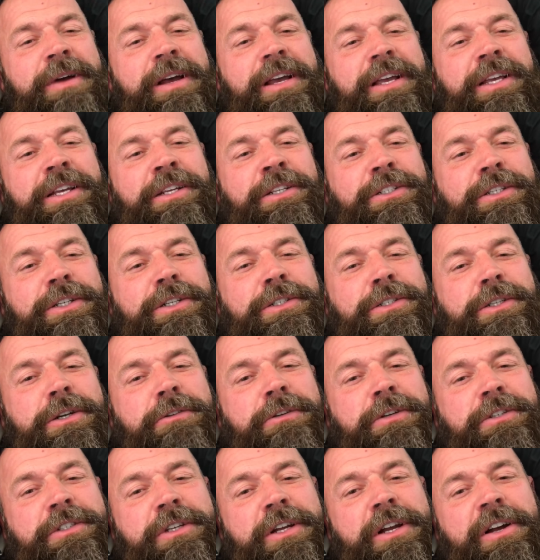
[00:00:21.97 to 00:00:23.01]
my issues are
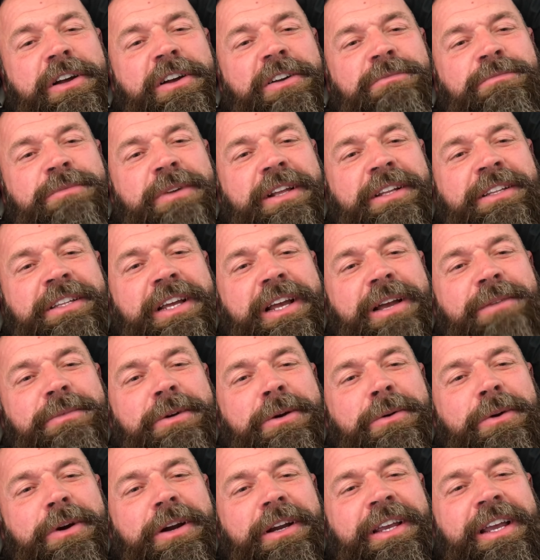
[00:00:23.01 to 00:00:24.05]
resolved by the time
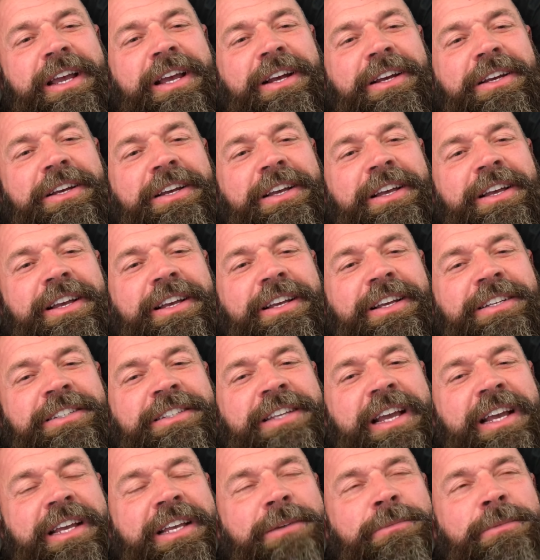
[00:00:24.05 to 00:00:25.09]
I work out, because
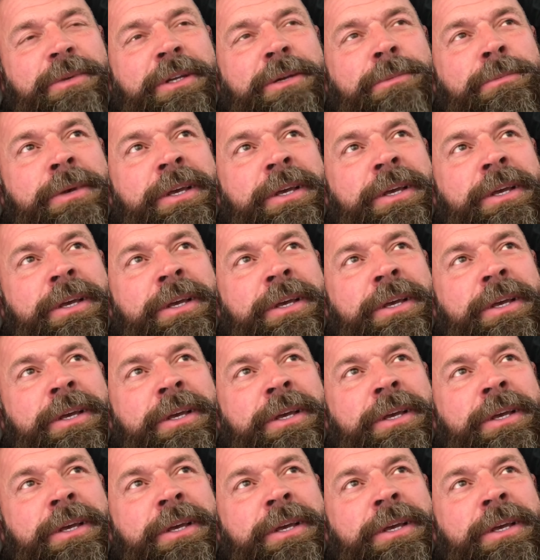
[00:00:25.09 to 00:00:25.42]
that could be a